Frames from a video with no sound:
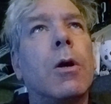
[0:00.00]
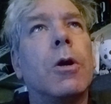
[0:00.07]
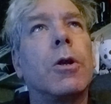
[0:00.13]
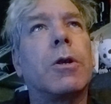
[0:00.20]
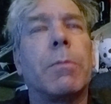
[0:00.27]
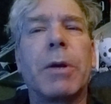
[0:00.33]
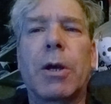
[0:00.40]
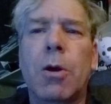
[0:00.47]

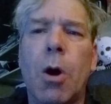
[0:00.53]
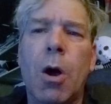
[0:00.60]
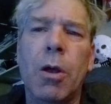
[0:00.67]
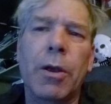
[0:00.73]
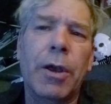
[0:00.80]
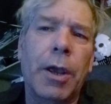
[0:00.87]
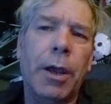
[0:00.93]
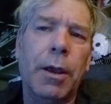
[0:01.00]
to be
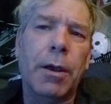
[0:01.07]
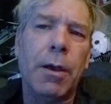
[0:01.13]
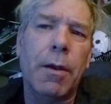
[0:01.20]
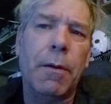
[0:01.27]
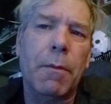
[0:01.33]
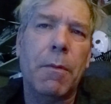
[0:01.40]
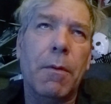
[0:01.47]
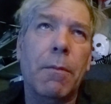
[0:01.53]
calling
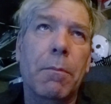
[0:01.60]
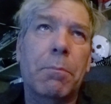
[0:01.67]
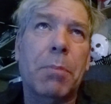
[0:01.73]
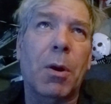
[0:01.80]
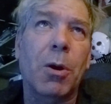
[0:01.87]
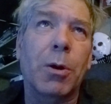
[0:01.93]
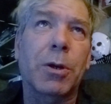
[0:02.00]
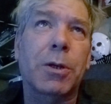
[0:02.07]

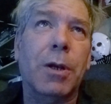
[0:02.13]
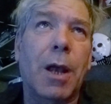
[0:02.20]
pers